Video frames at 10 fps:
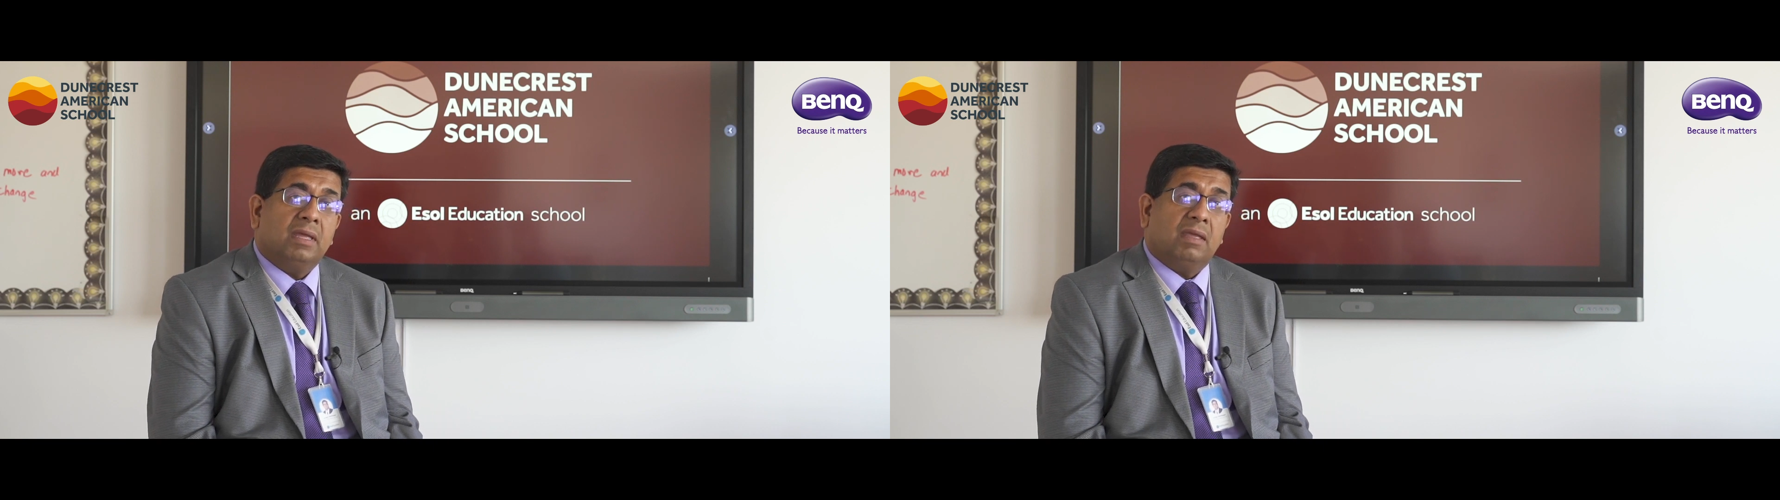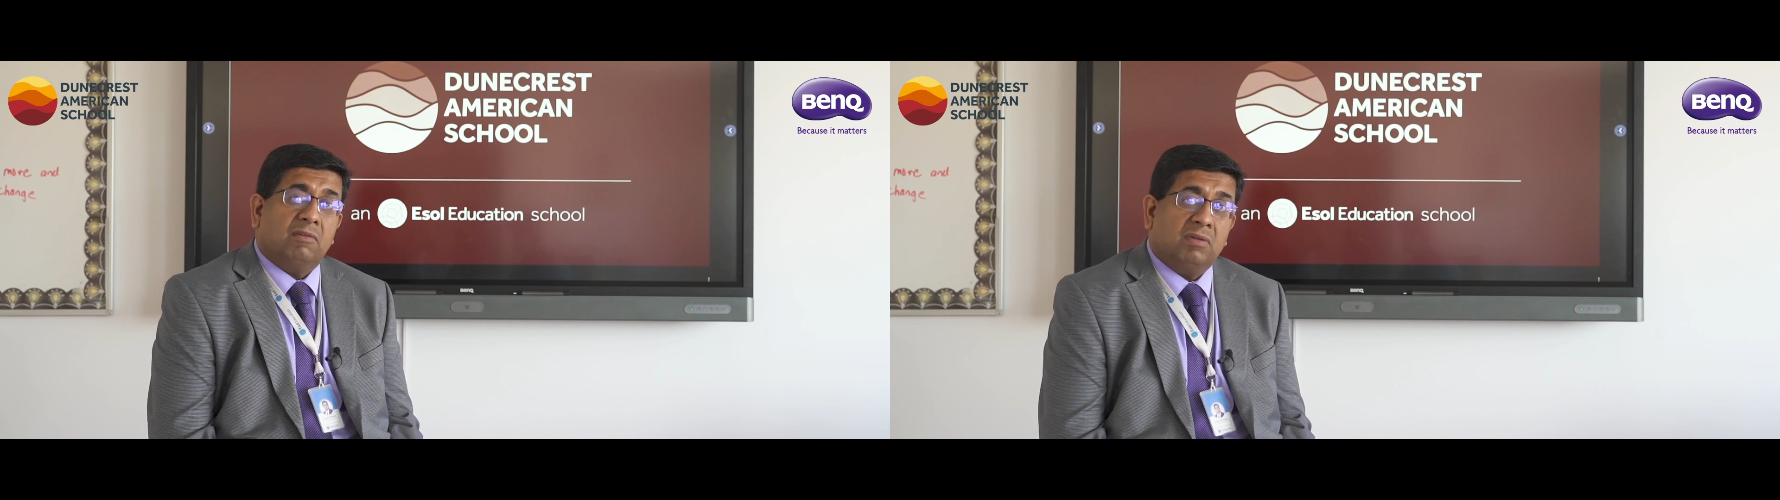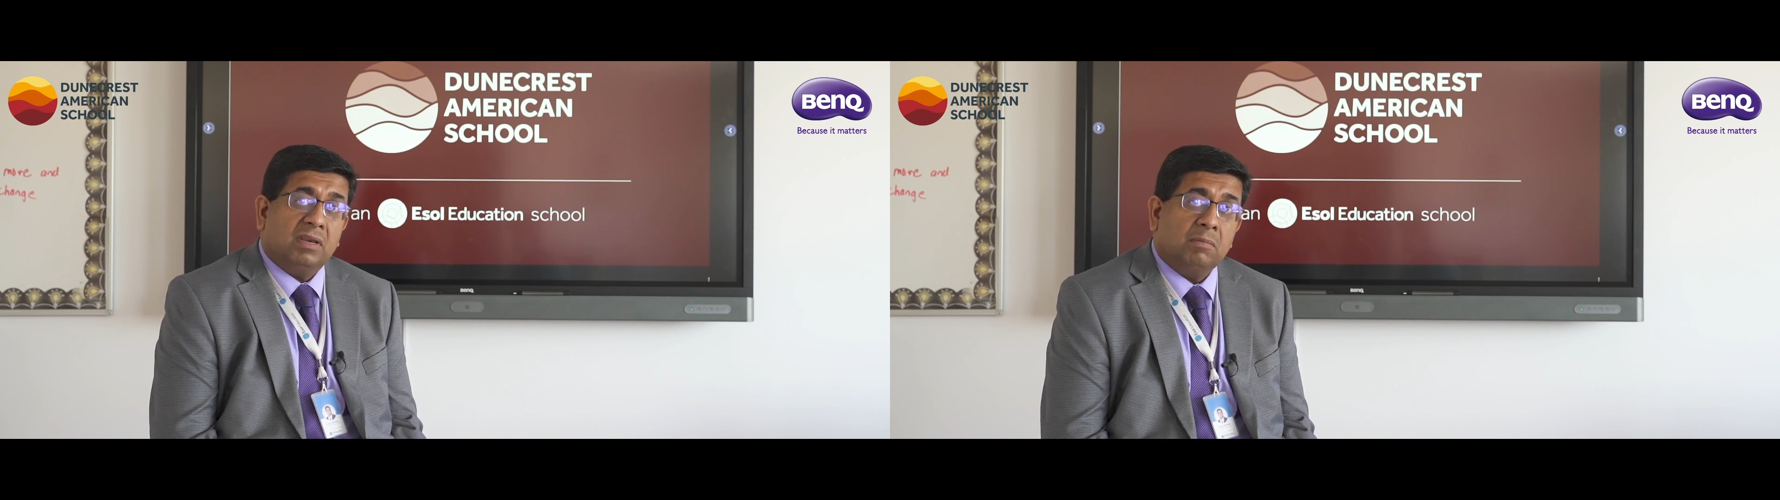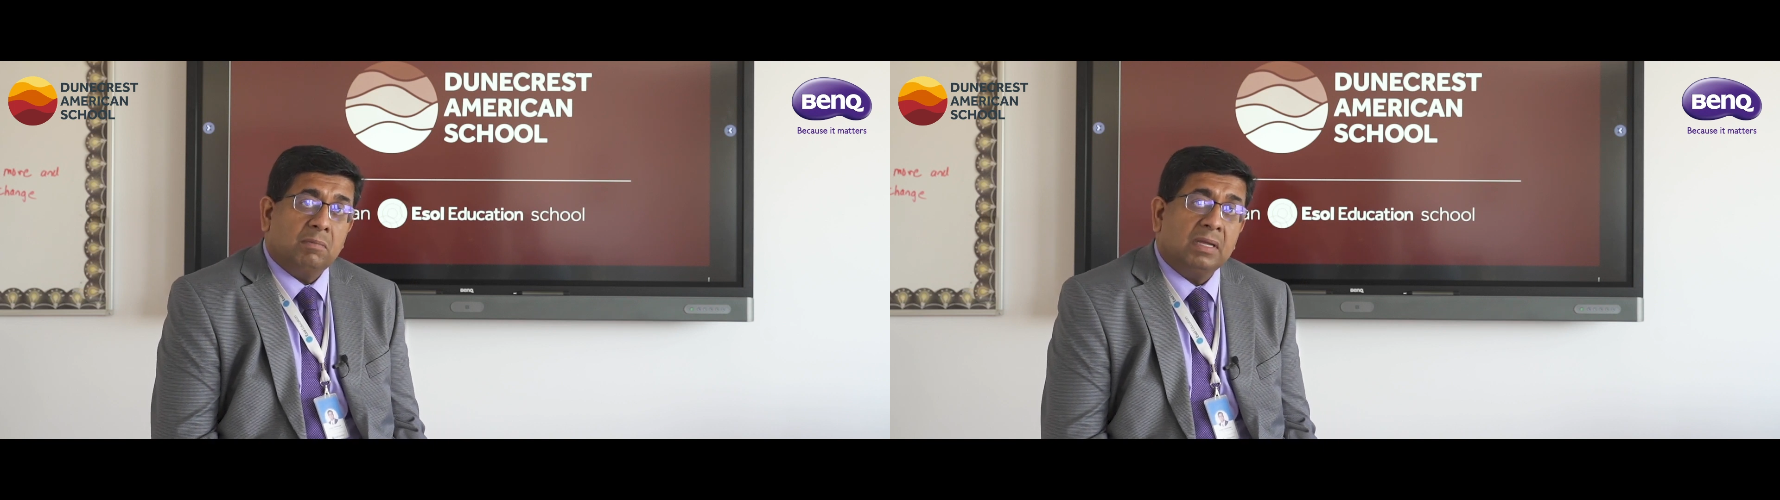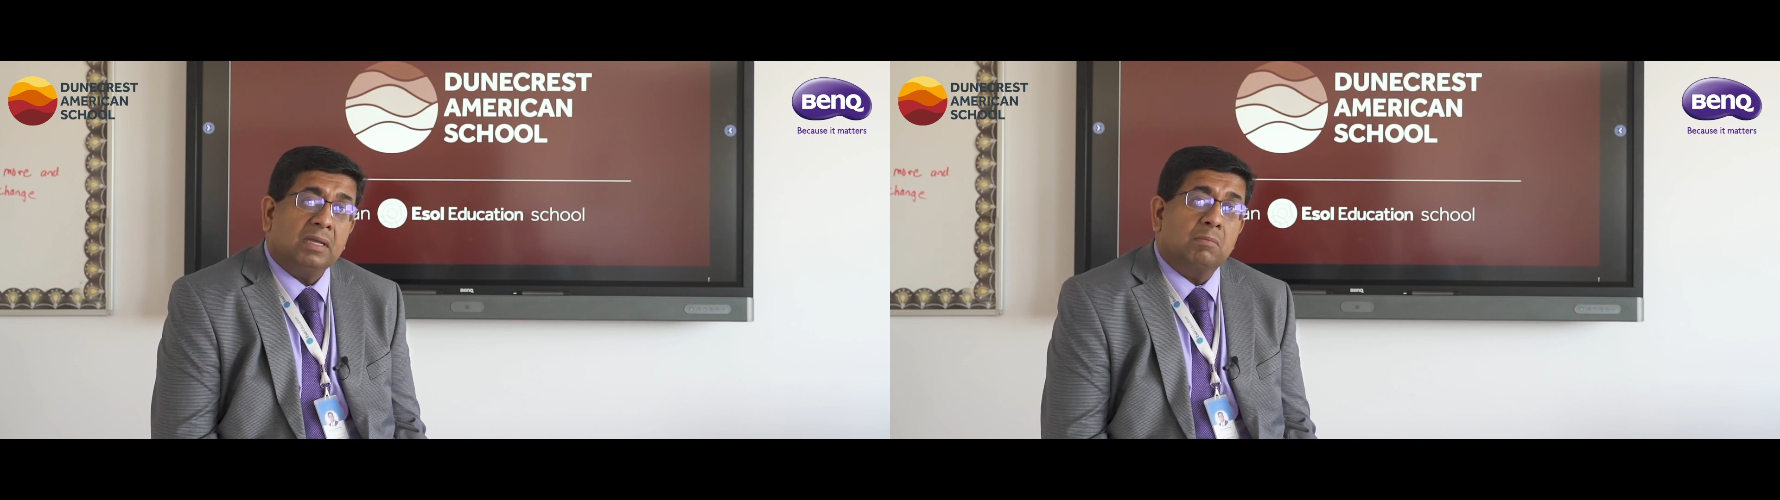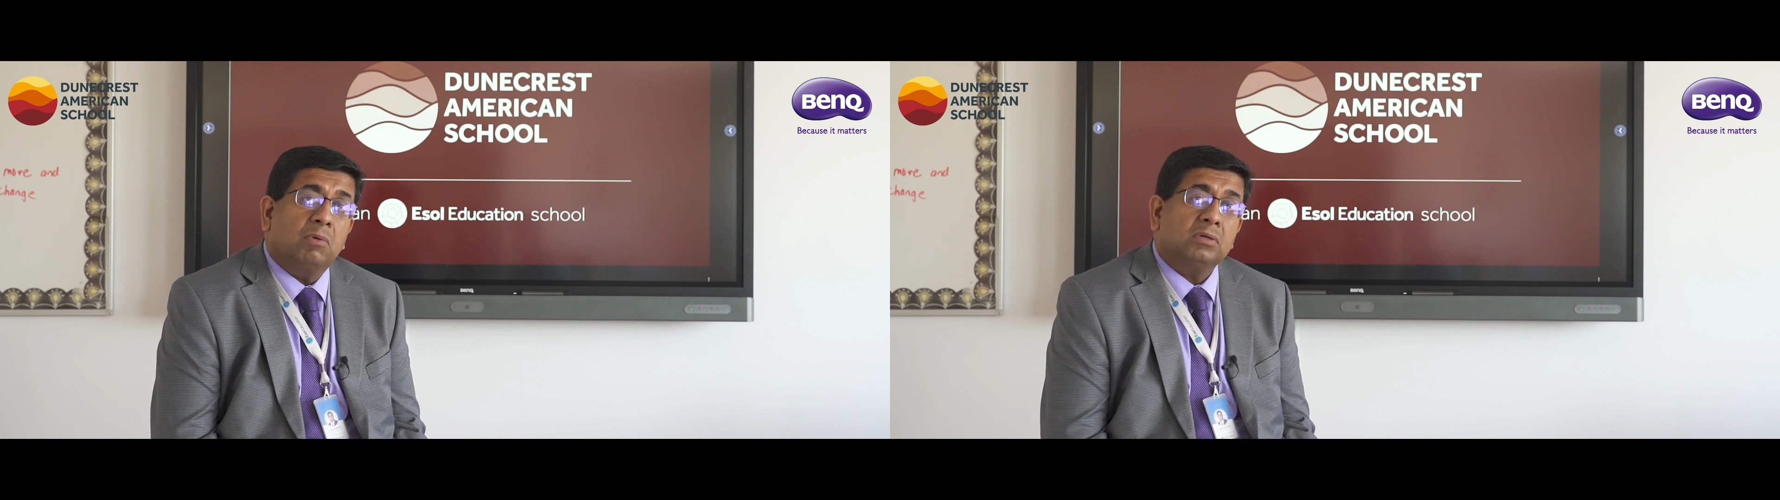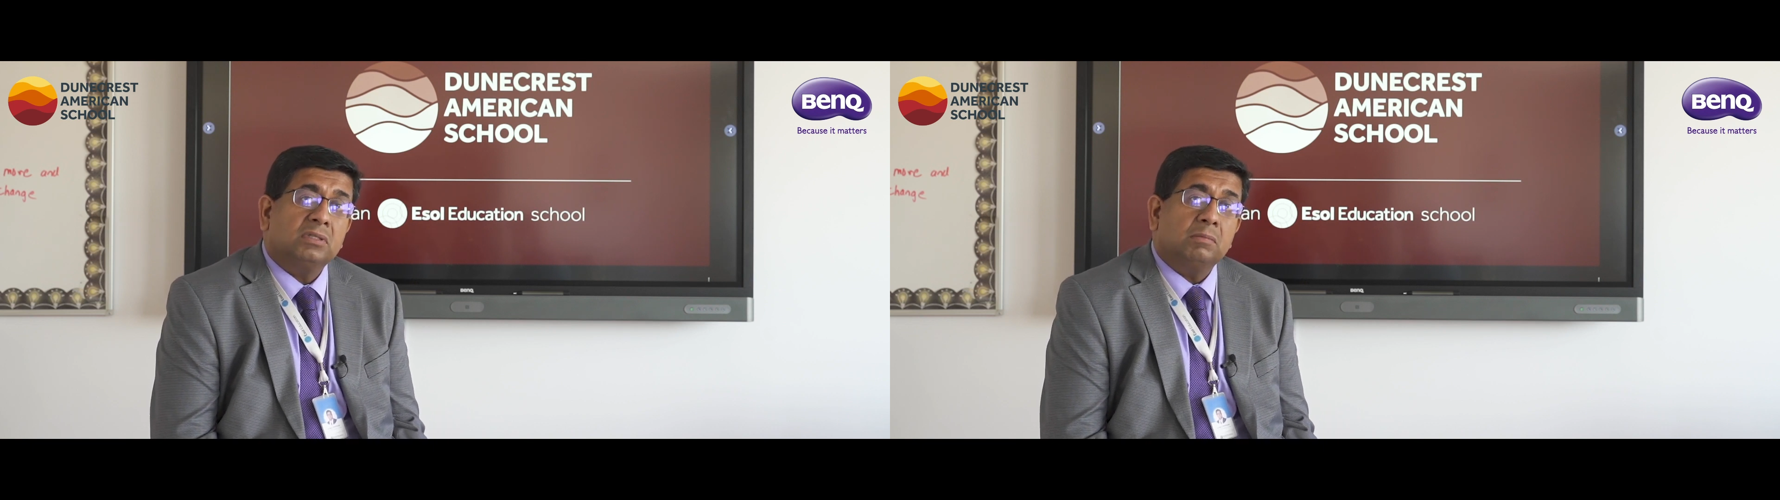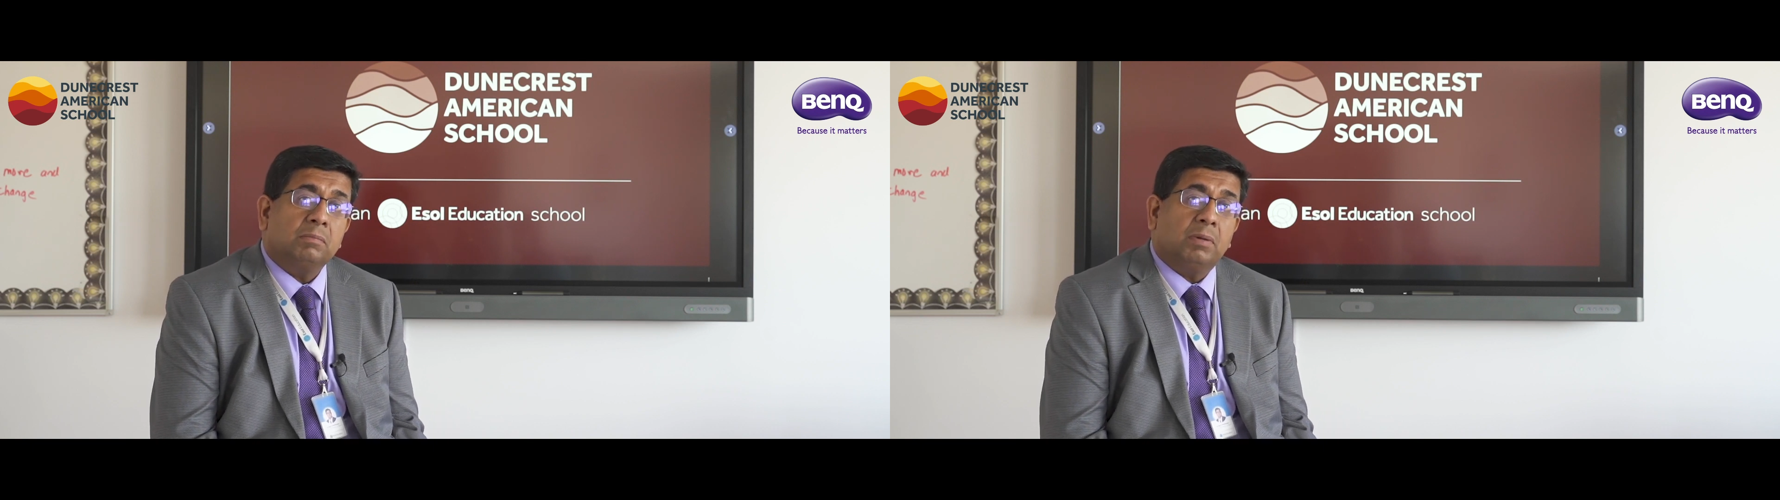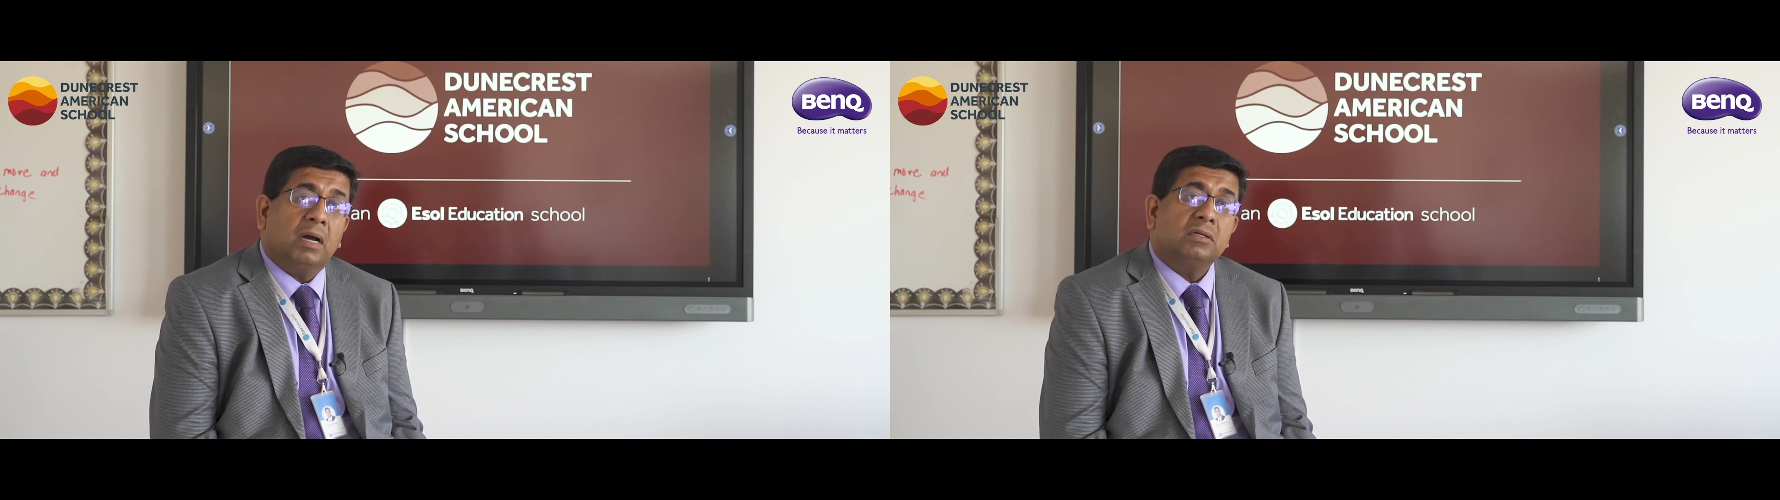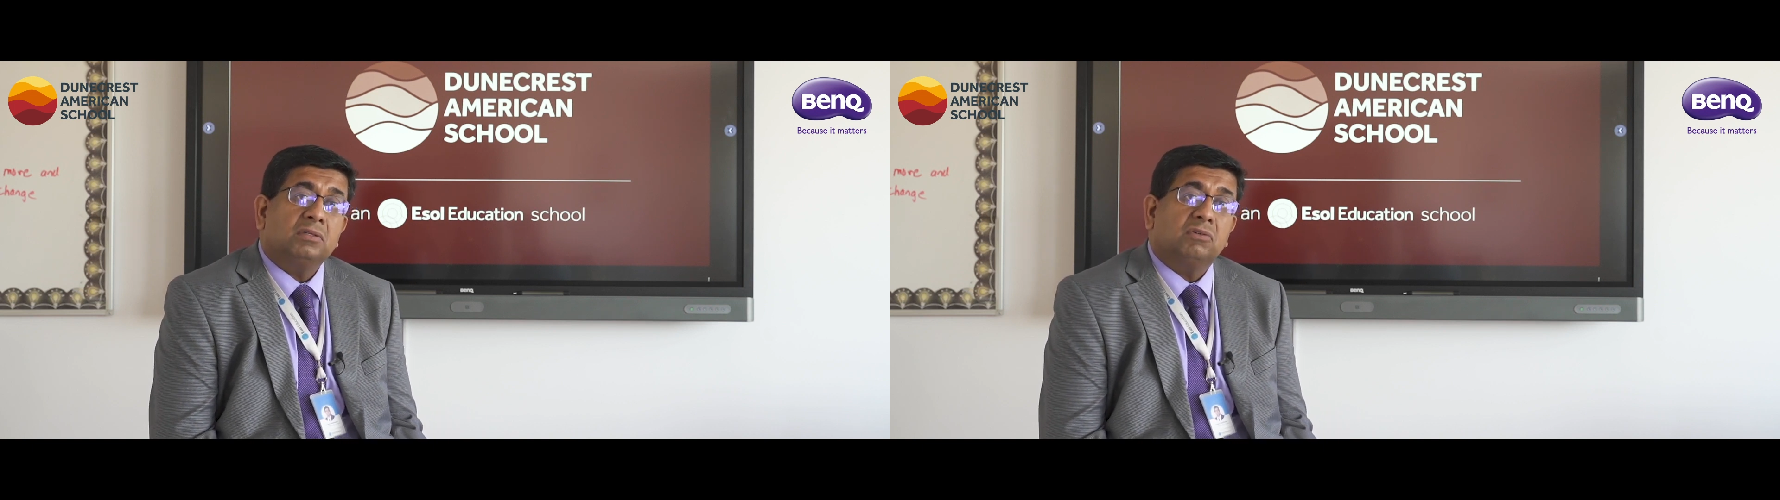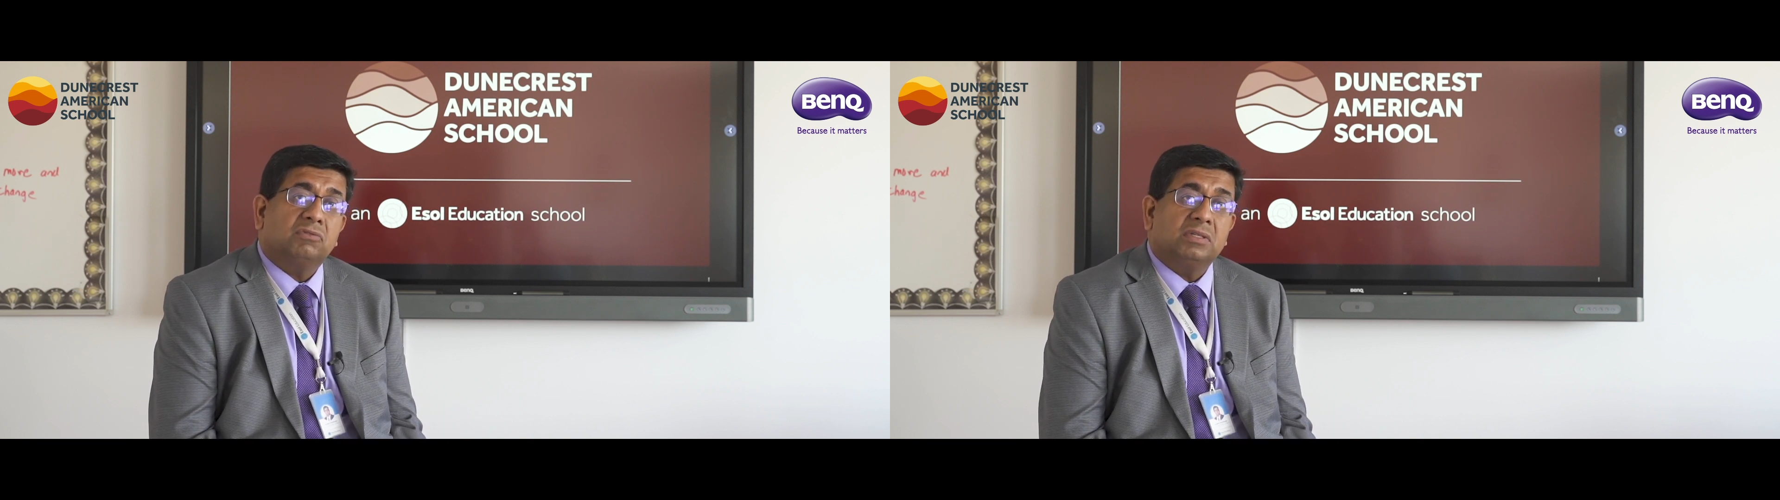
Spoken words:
a very big important part of